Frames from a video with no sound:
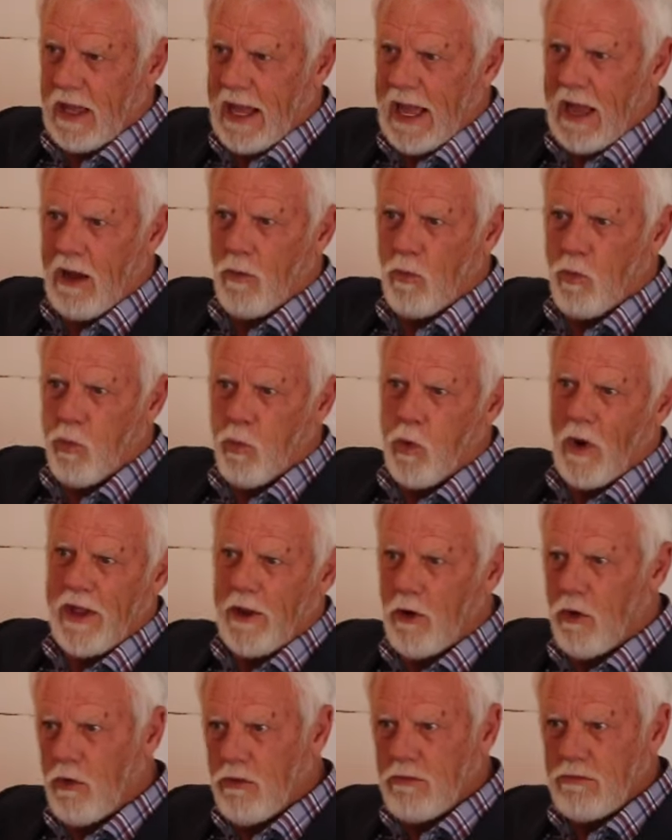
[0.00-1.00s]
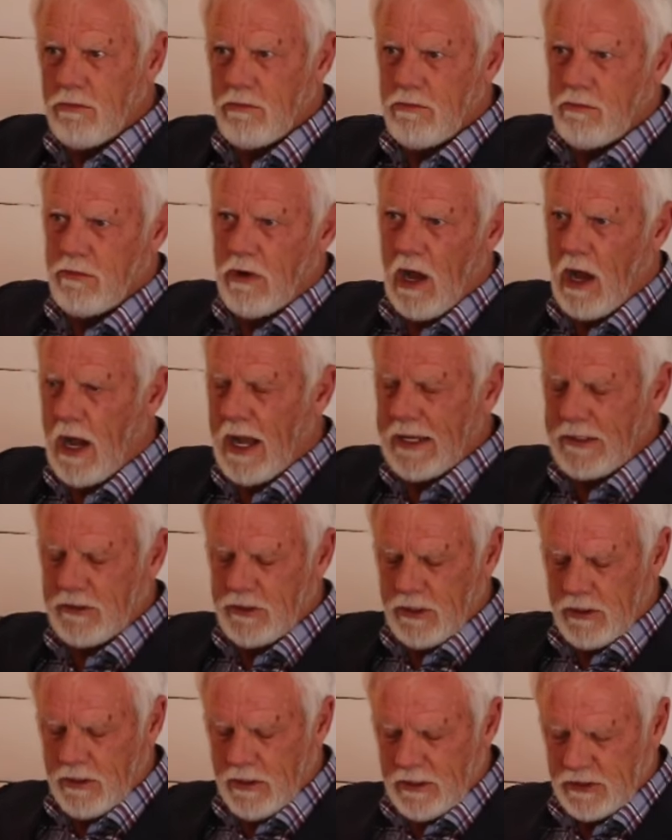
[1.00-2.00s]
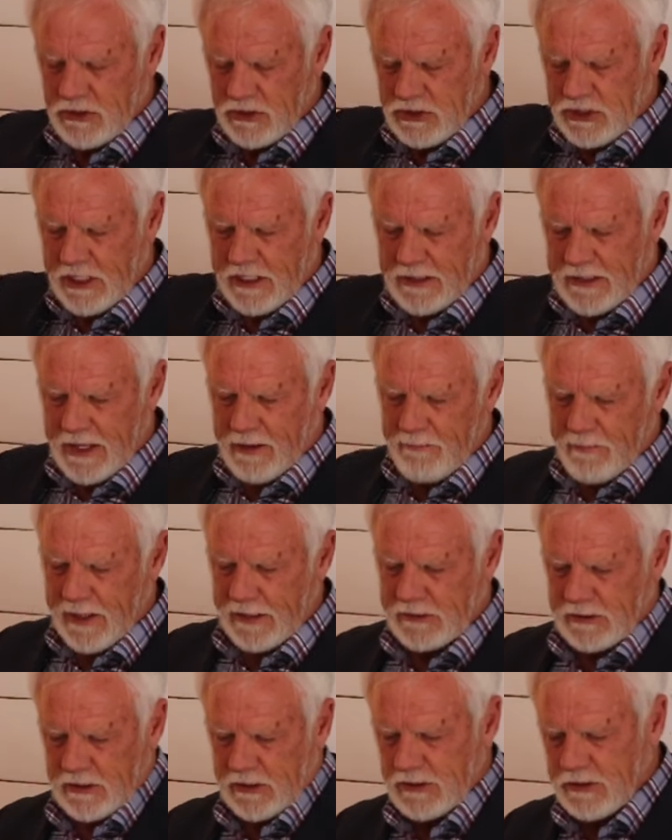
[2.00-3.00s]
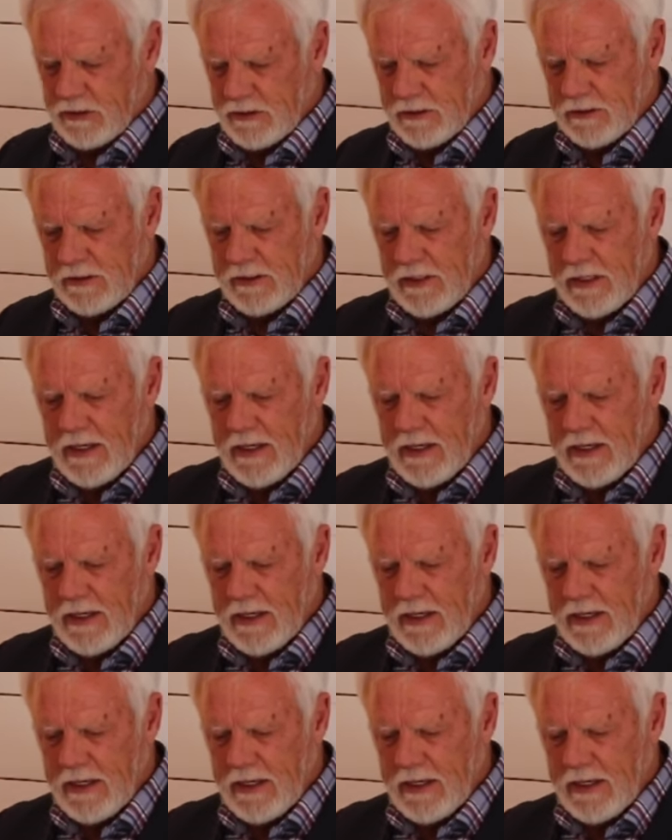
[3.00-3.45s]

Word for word: I will not send that message.